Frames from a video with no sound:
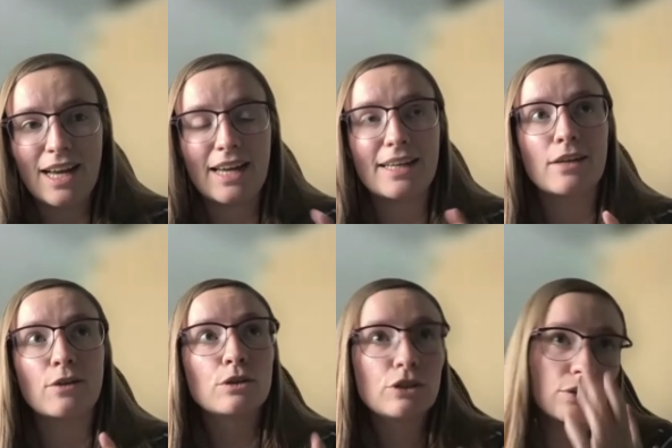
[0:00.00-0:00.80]
And then
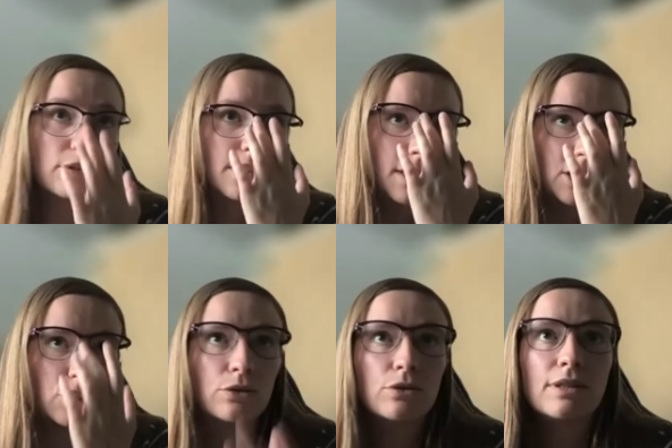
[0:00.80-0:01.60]
also the
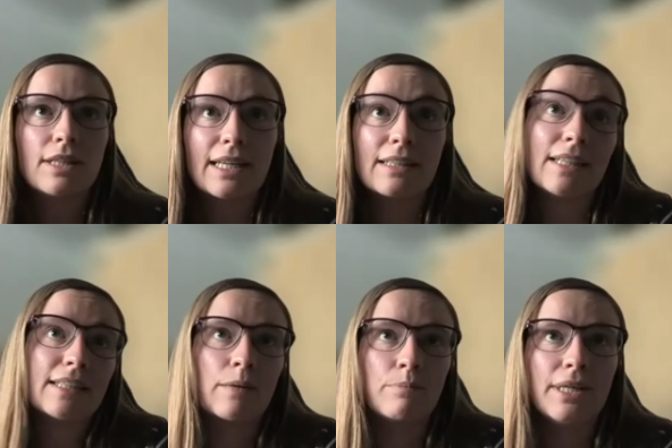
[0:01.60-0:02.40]
issue
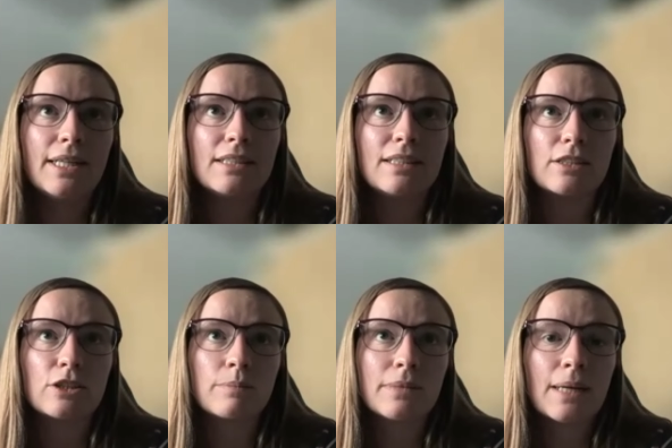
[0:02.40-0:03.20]
that can be is that
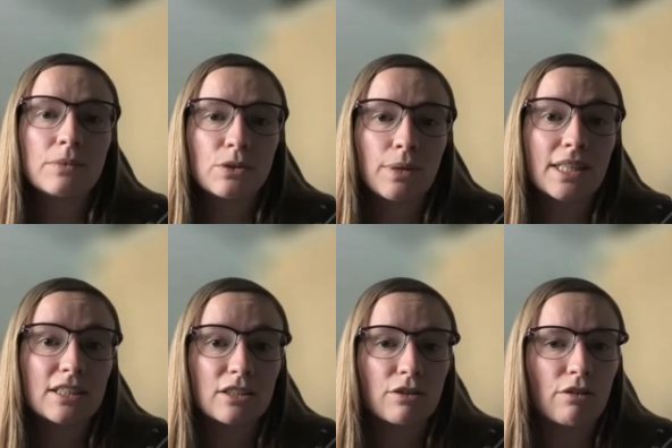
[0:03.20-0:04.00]
sometimes when
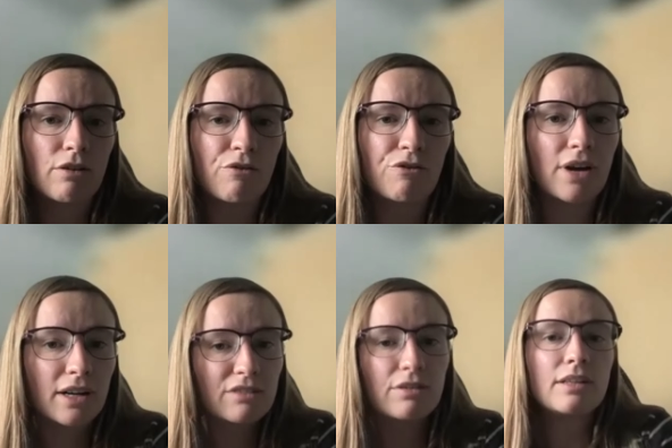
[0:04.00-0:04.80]
it's
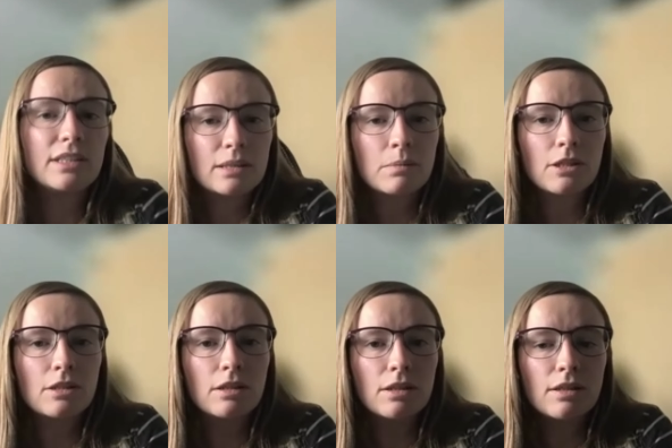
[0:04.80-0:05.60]
very, very
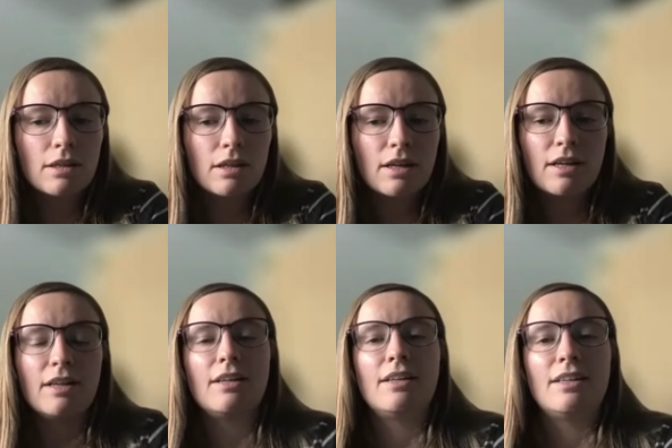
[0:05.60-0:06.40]
similar,
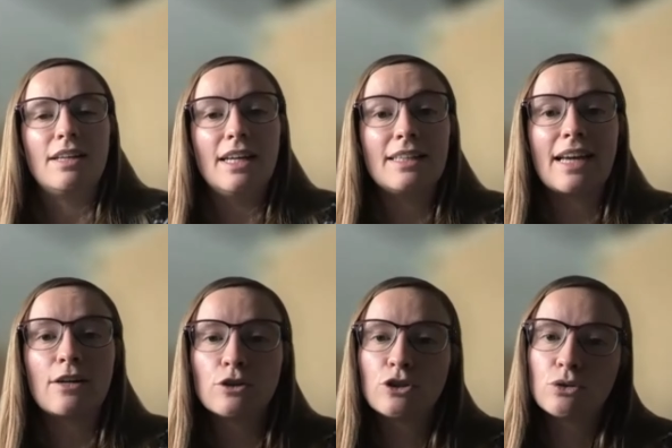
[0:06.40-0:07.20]
it
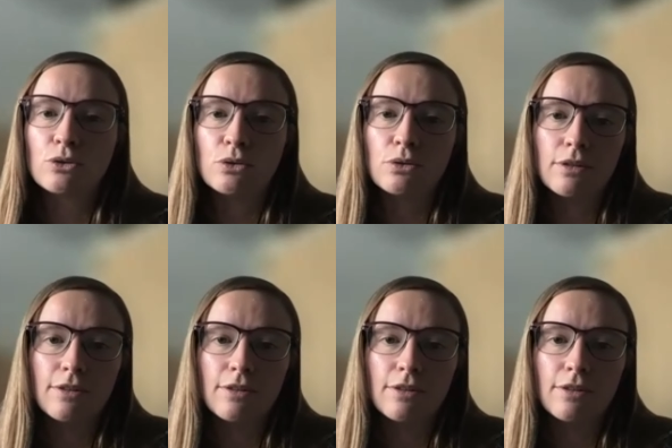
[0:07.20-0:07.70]
can also